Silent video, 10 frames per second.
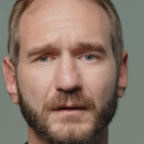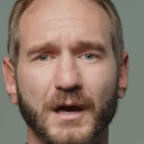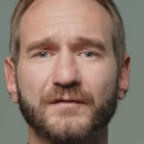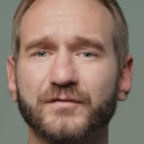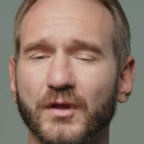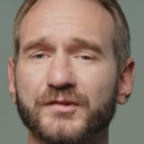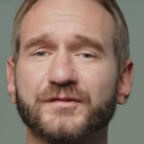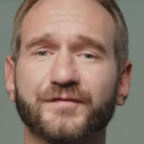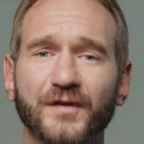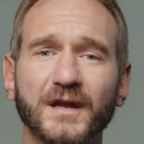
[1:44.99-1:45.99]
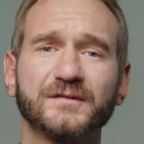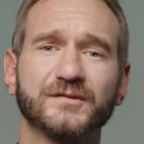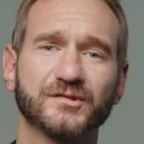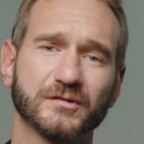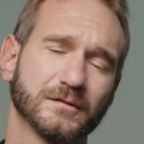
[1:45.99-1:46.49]
I've lost
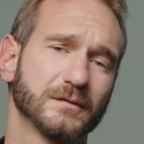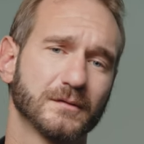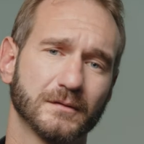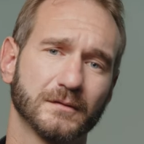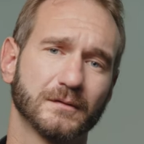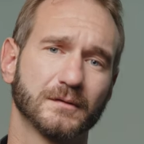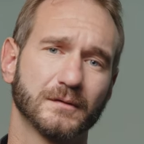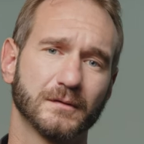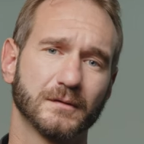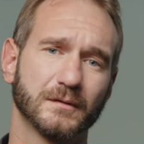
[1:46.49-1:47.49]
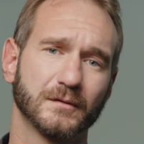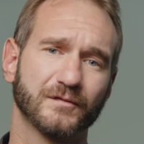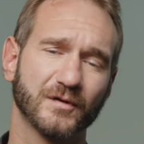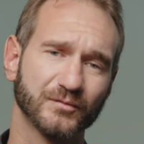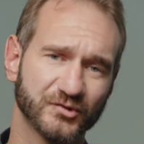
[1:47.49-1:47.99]
friends
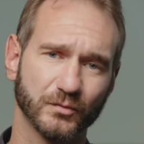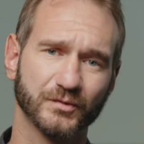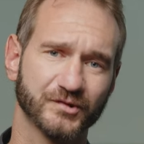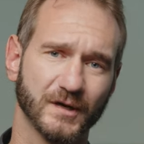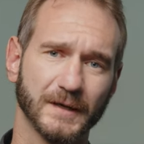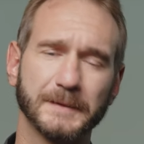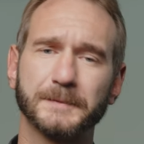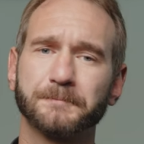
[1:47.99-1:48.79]
from suicide.